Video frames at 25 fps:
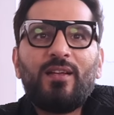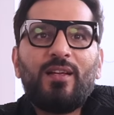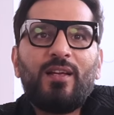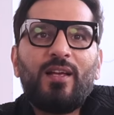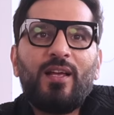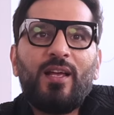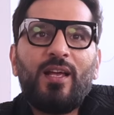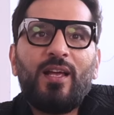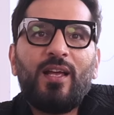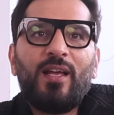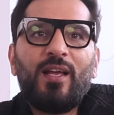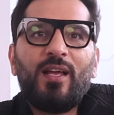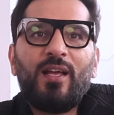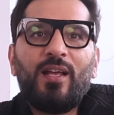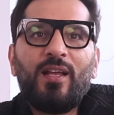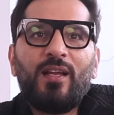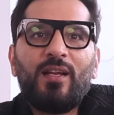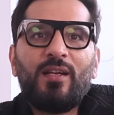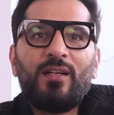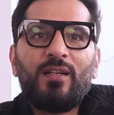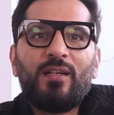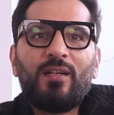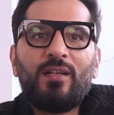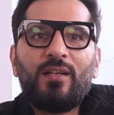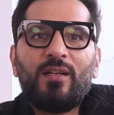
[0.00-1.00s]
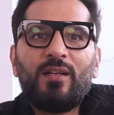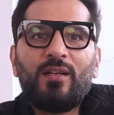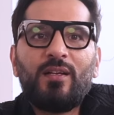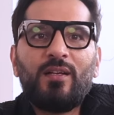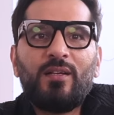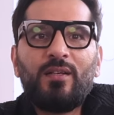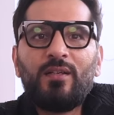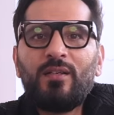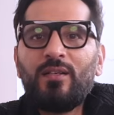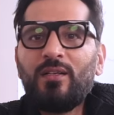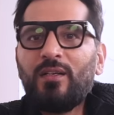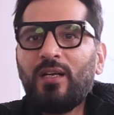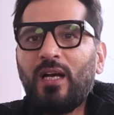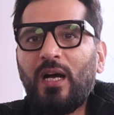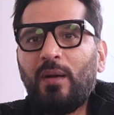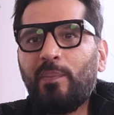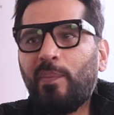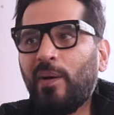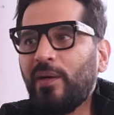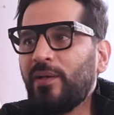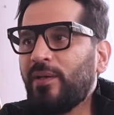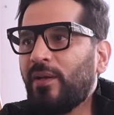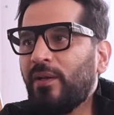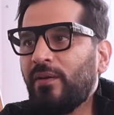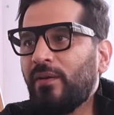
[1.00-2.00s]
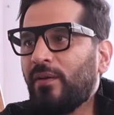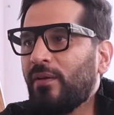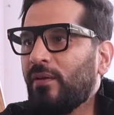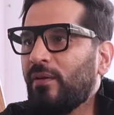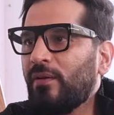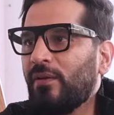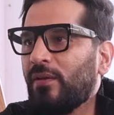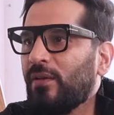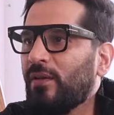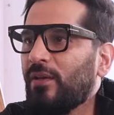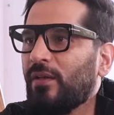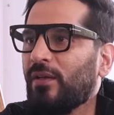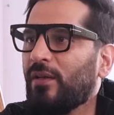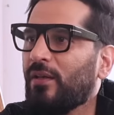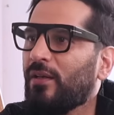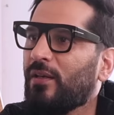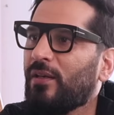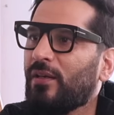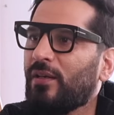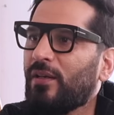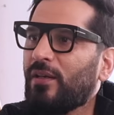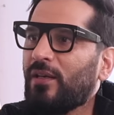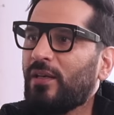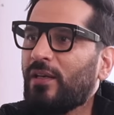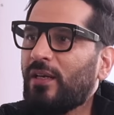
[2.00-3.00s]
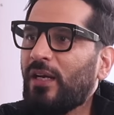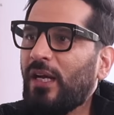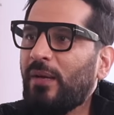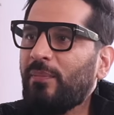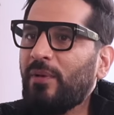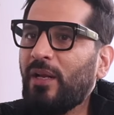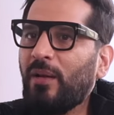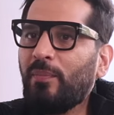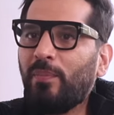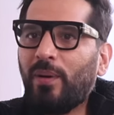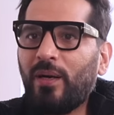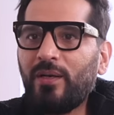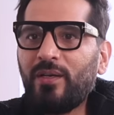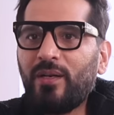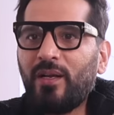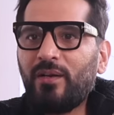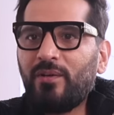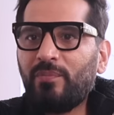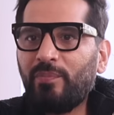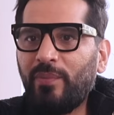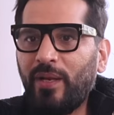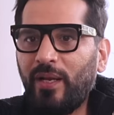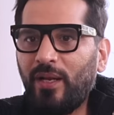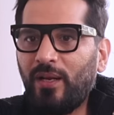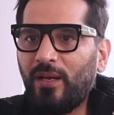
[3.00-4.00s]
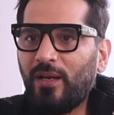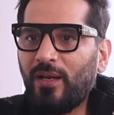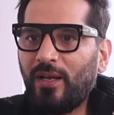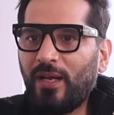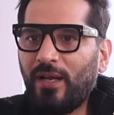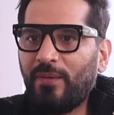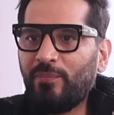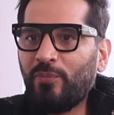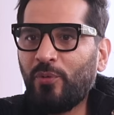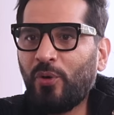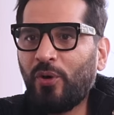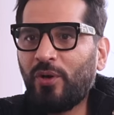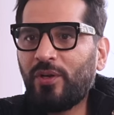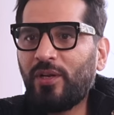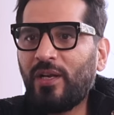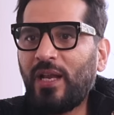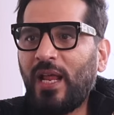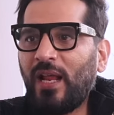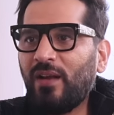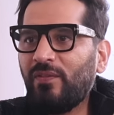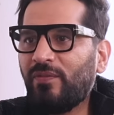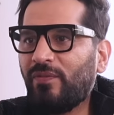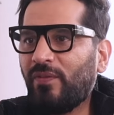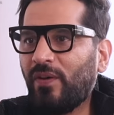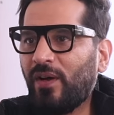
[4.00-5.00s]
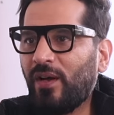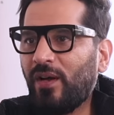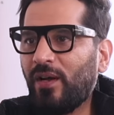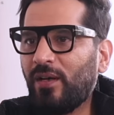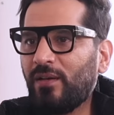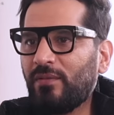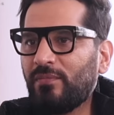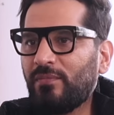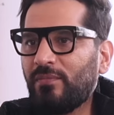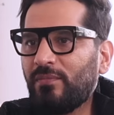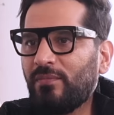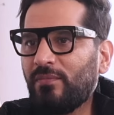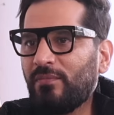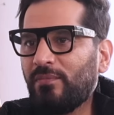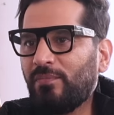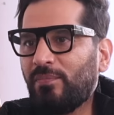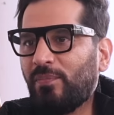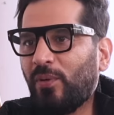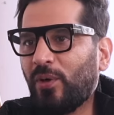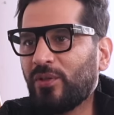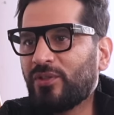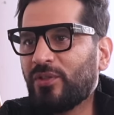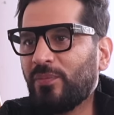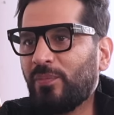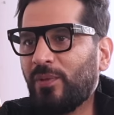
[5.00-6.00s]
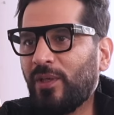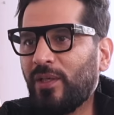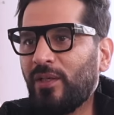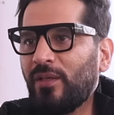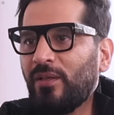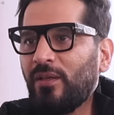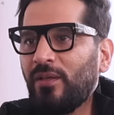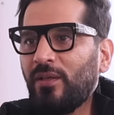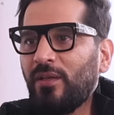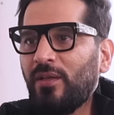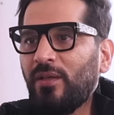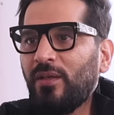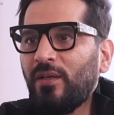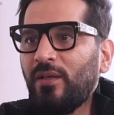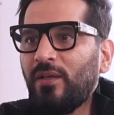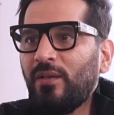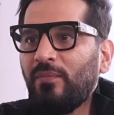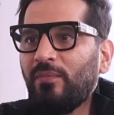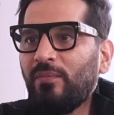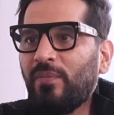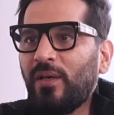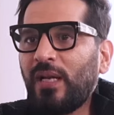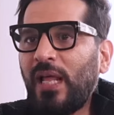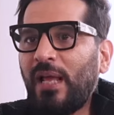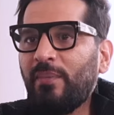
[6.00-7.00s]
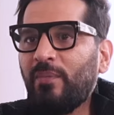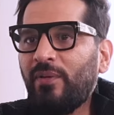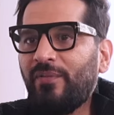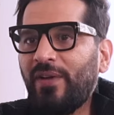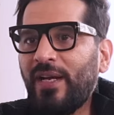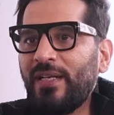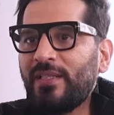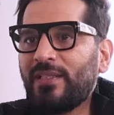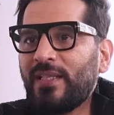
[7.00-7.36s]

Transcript: and abundant. I'm an abundant male. I'm not an alpha possibly, but I'm a very